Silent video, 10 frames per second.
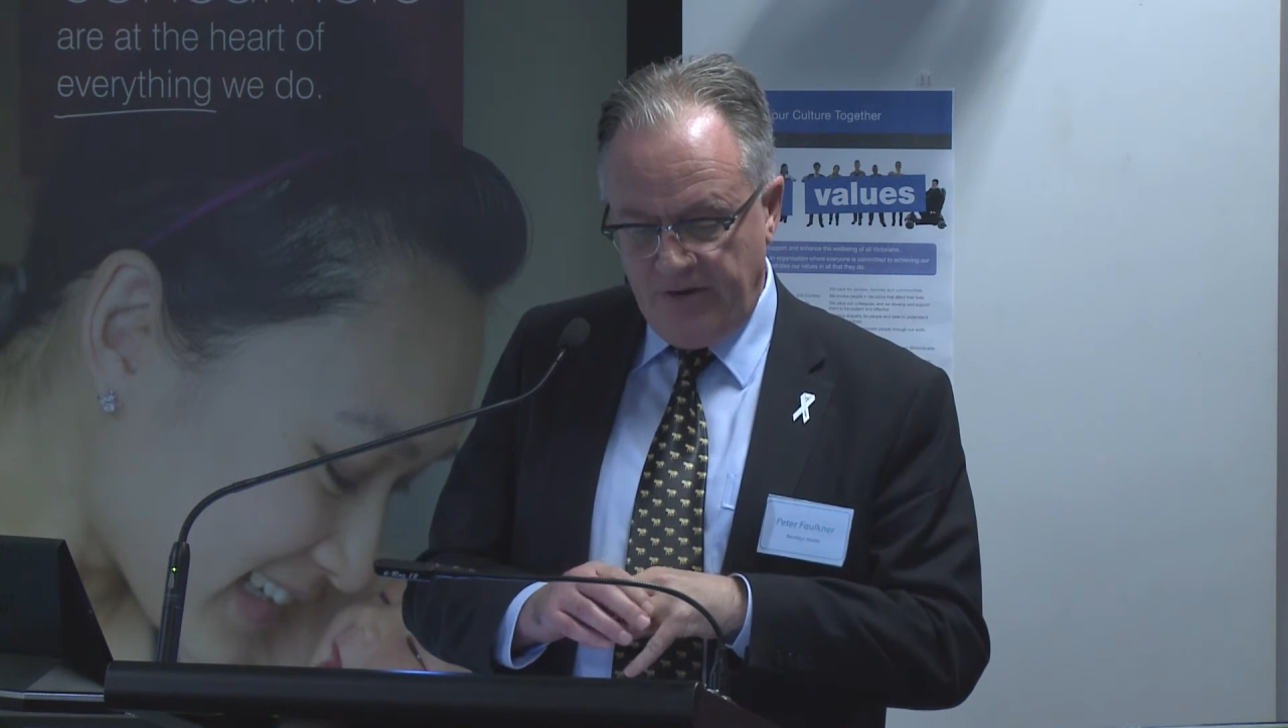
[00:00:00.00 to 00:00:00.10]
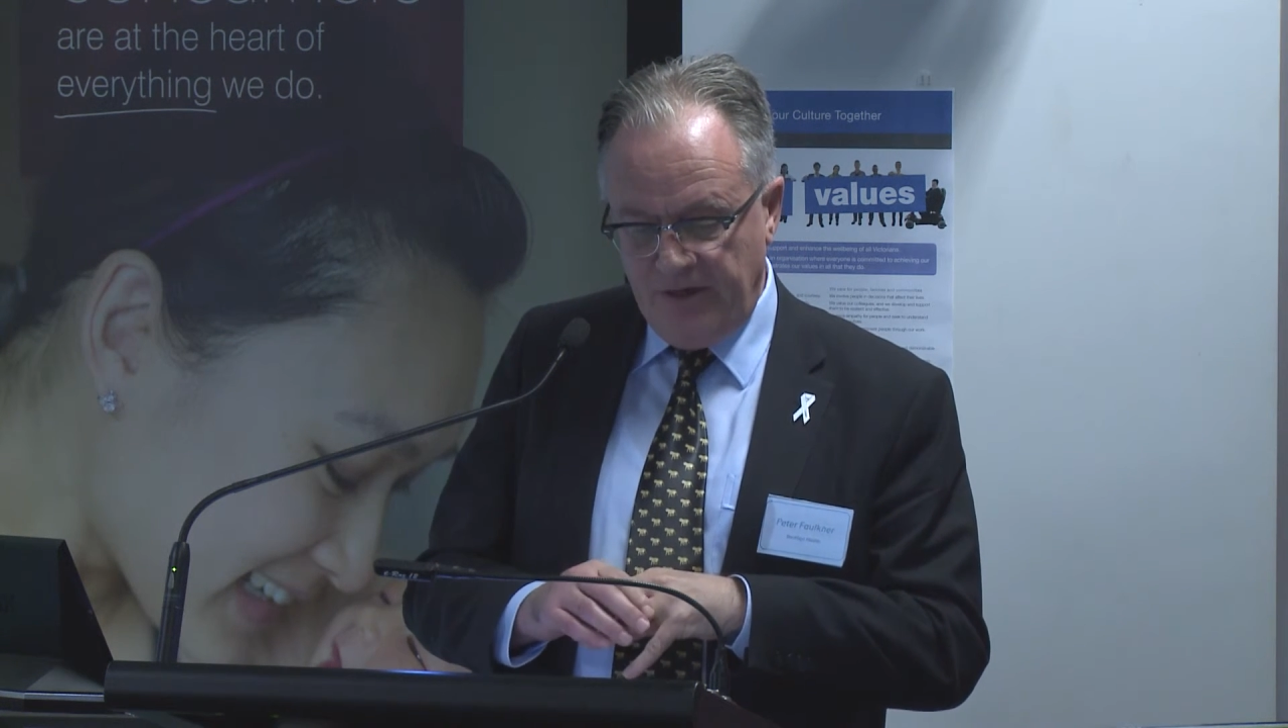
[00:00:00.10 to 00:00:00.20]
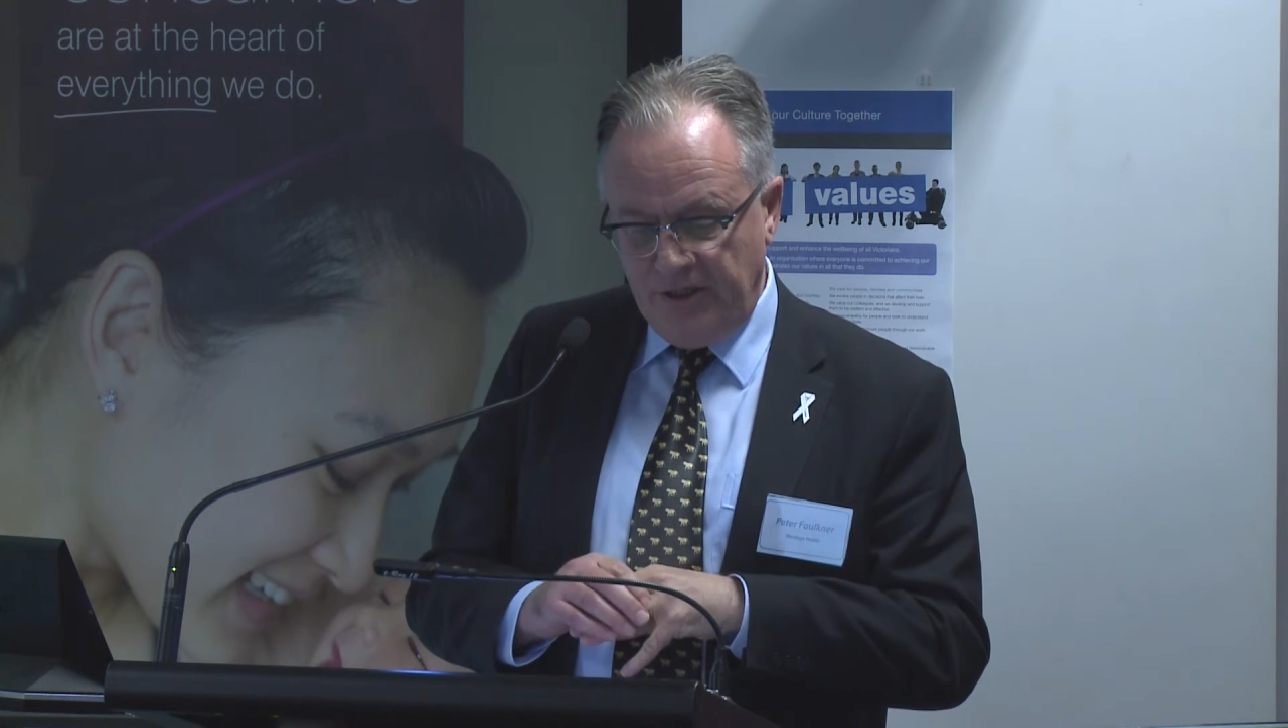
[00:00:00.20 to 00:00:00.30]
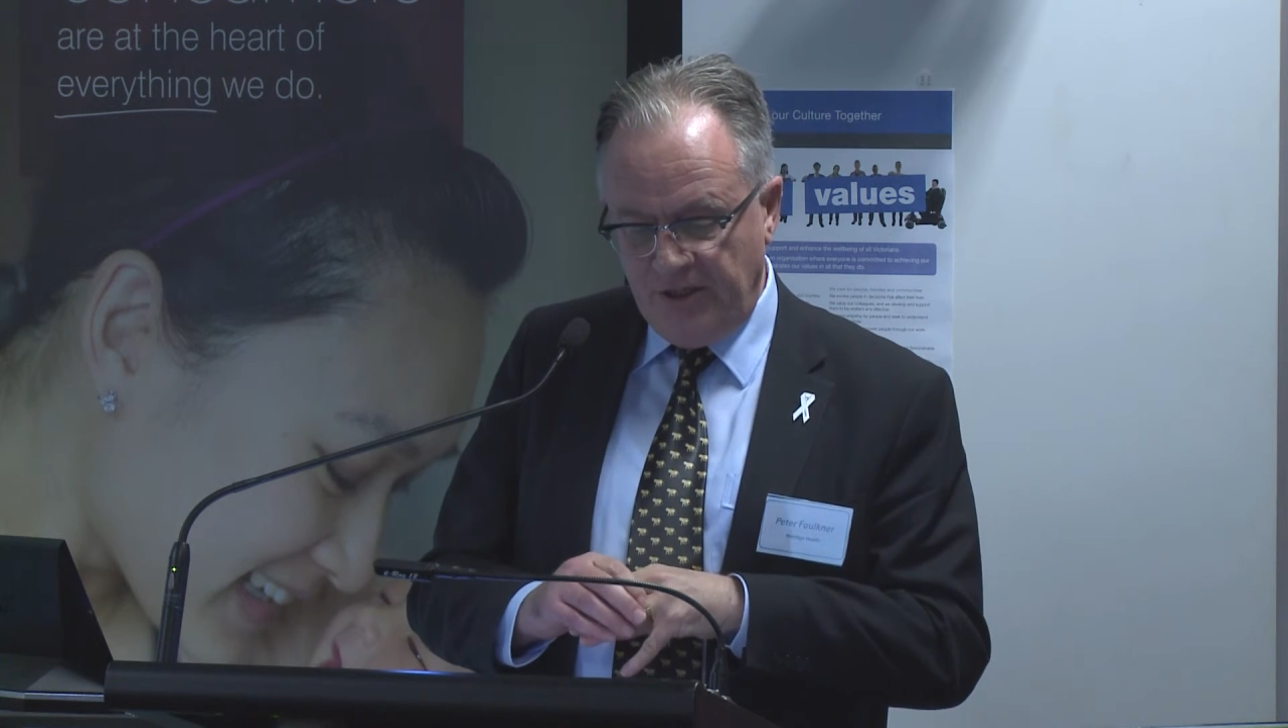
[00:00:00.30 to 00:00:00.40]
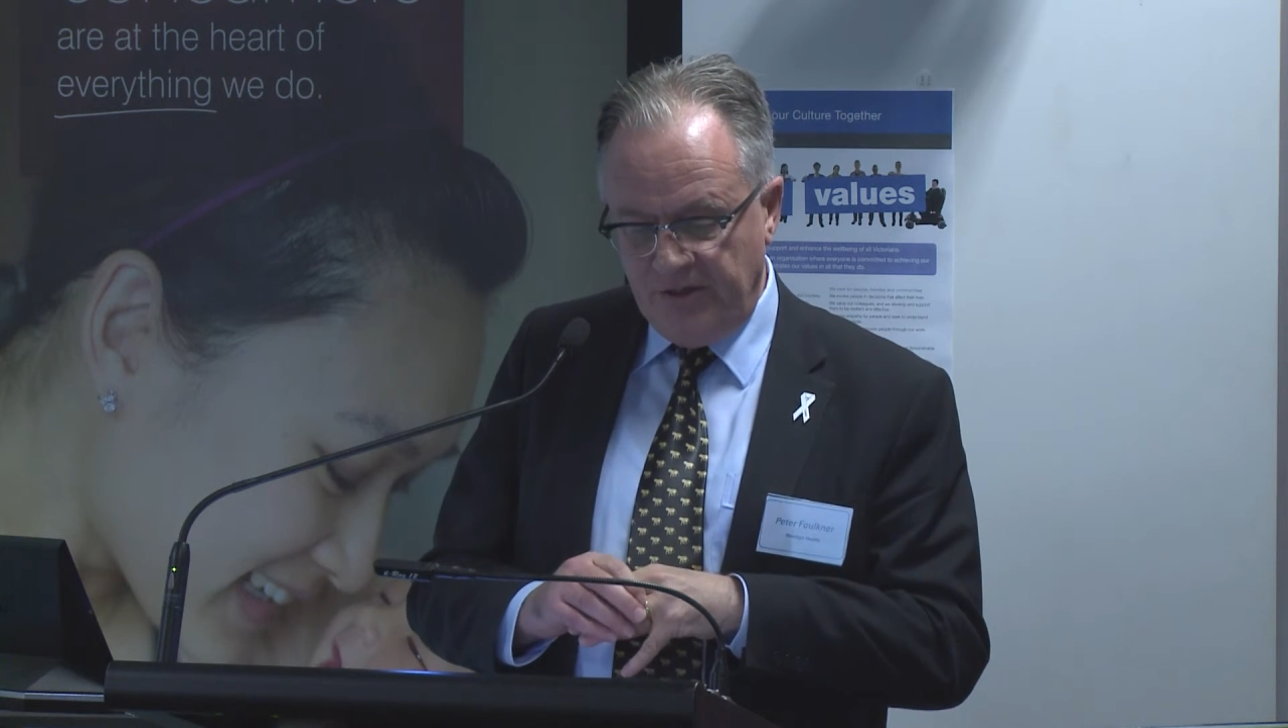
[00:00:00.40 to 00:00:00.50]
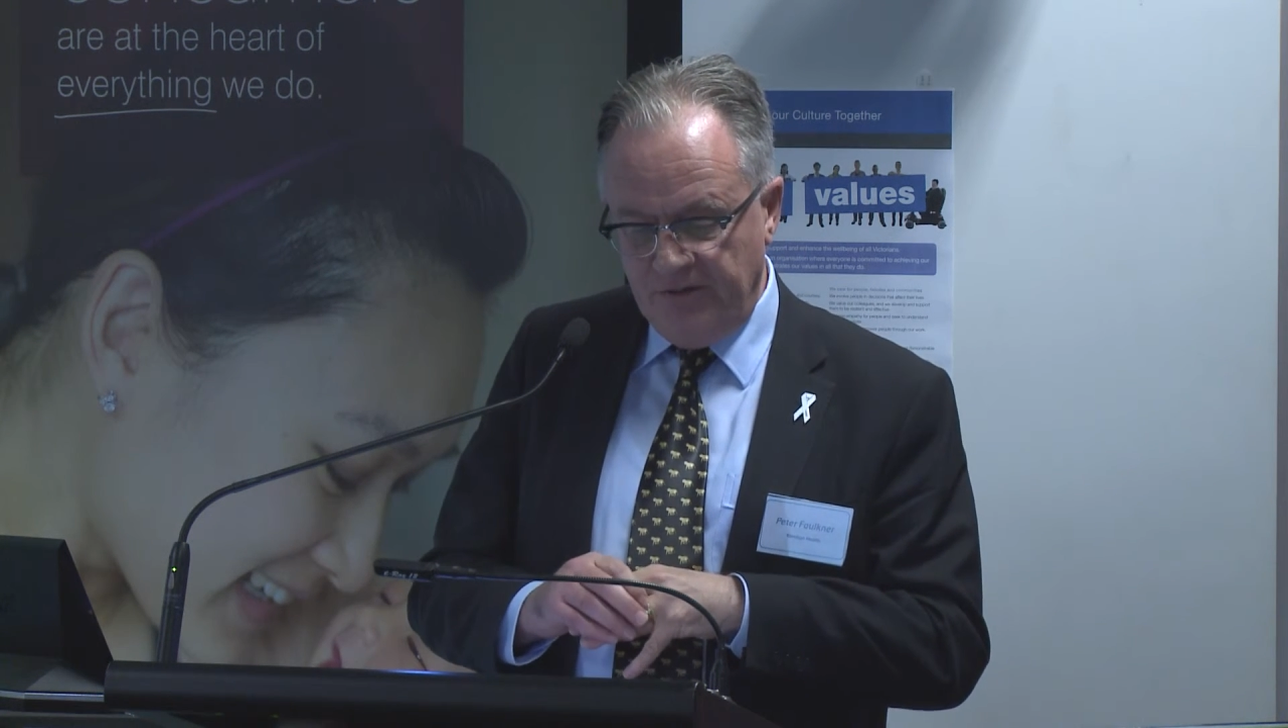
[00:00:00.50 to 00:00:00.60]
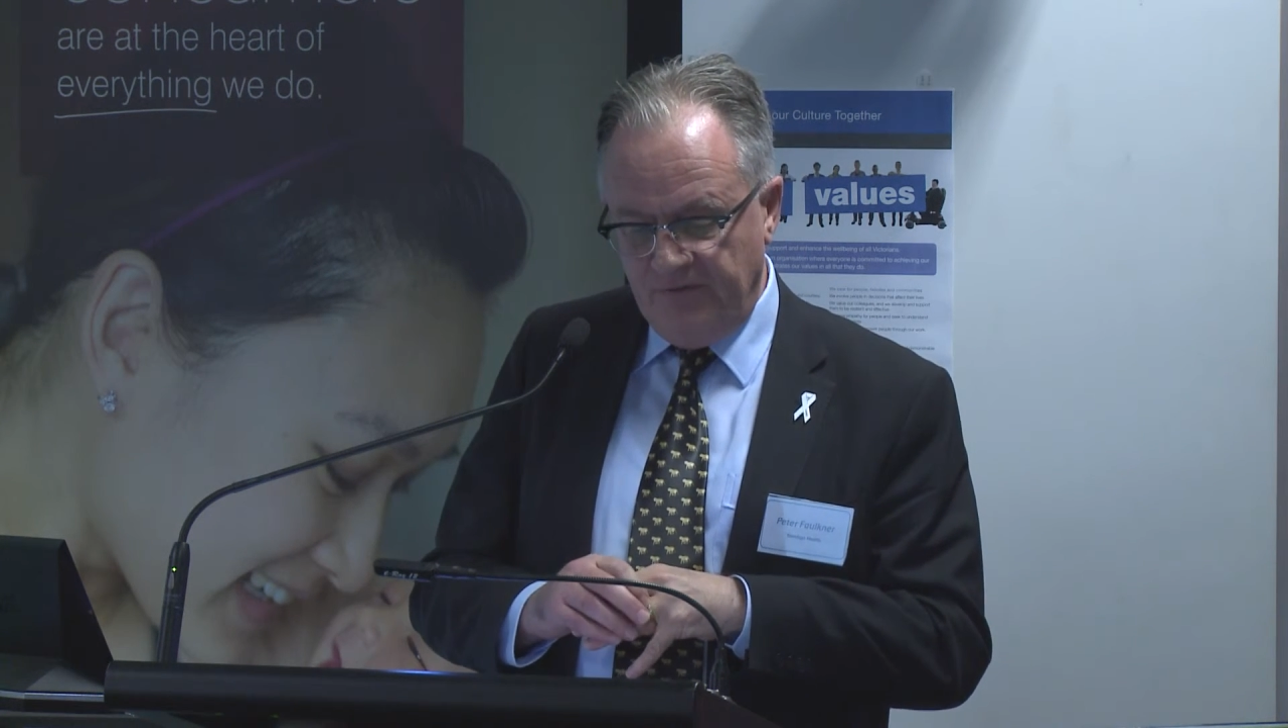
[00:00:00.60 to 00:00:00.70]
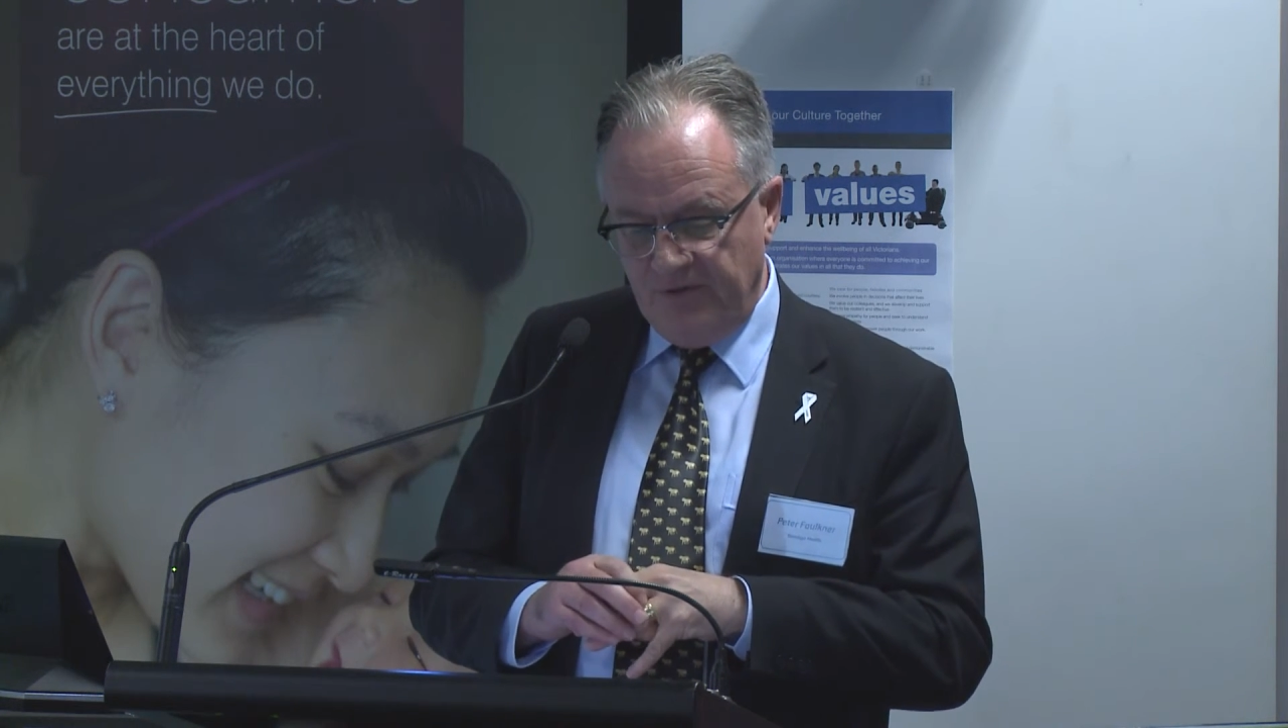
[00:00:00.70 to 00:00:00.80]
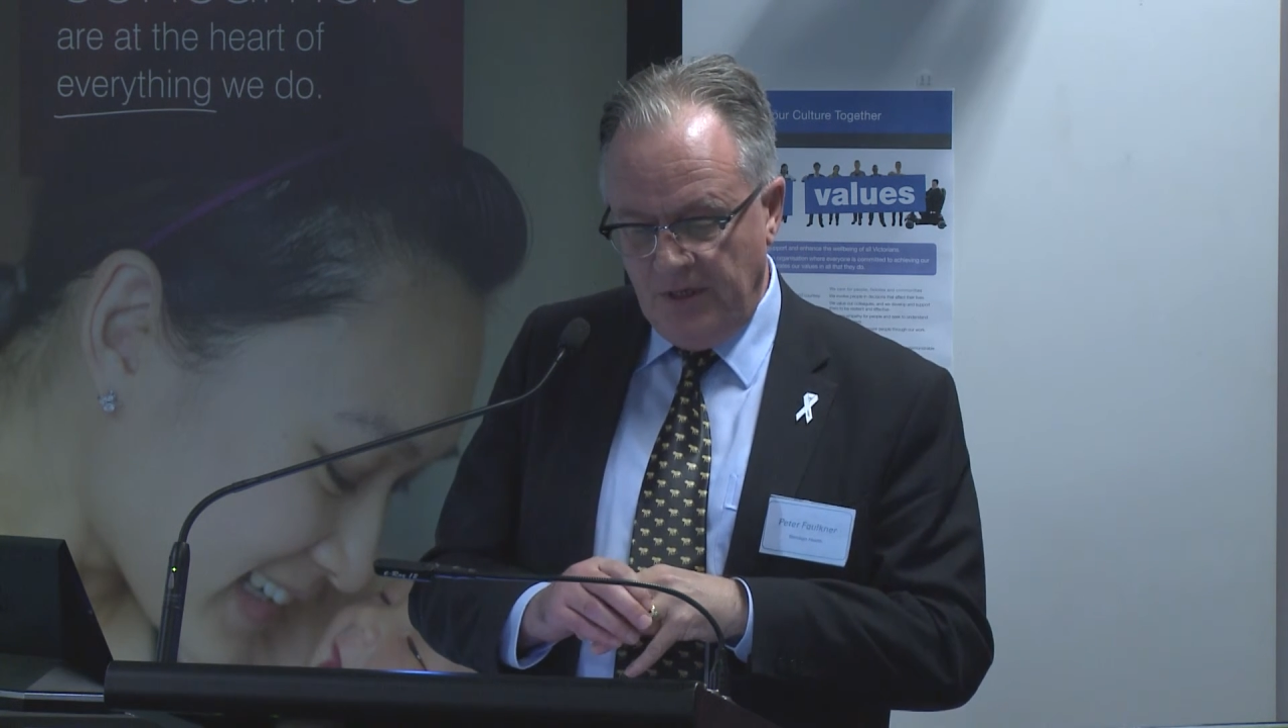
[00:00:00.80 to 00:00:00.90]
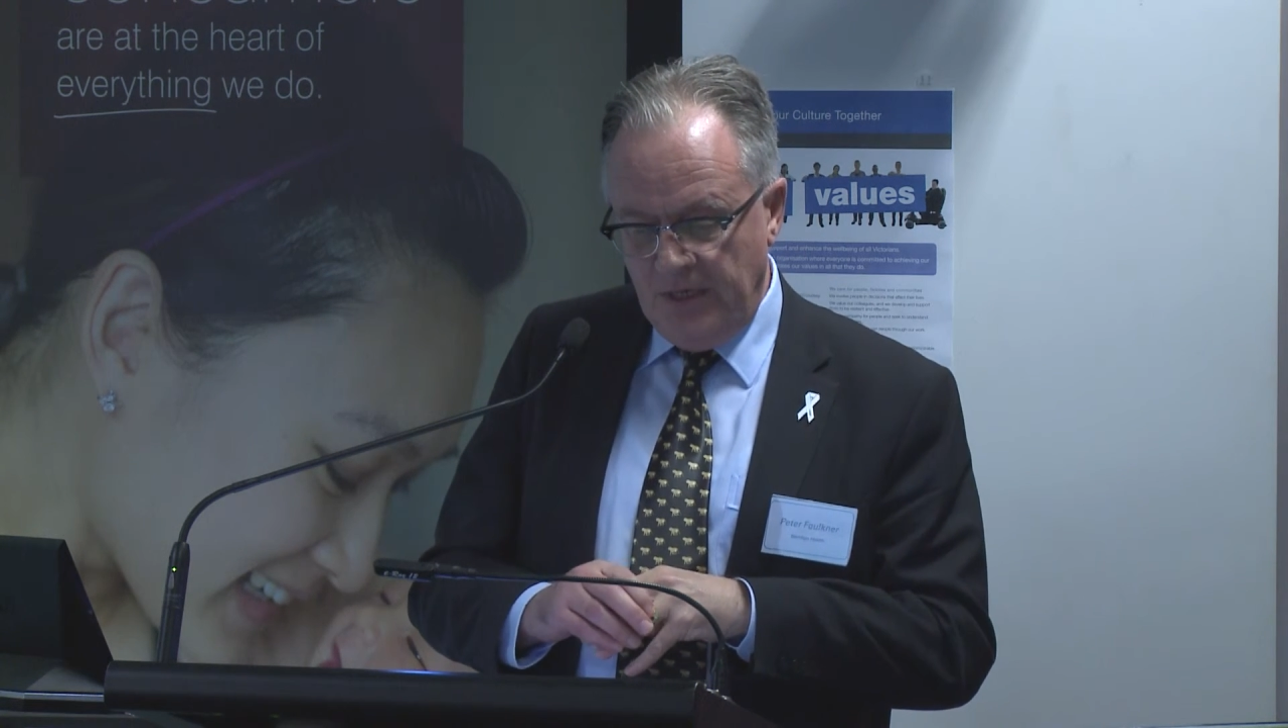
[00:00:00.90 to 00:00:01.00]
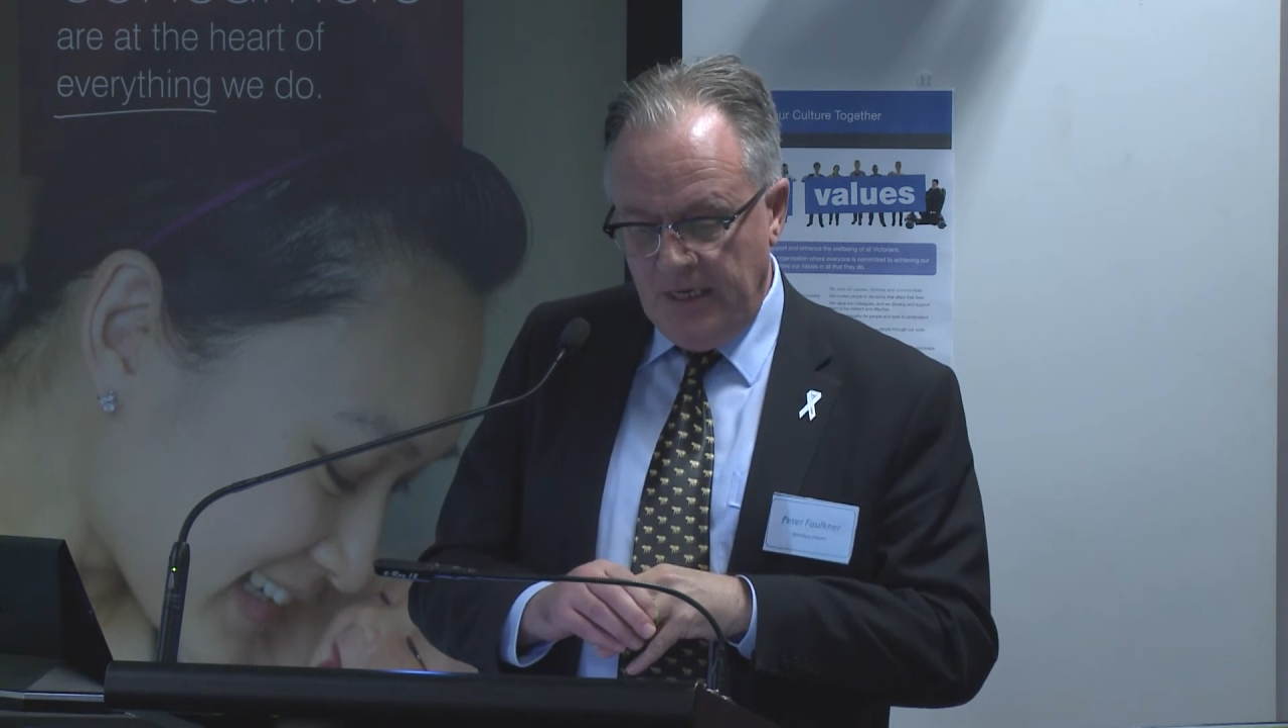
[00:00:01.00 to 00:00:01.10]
initiatives,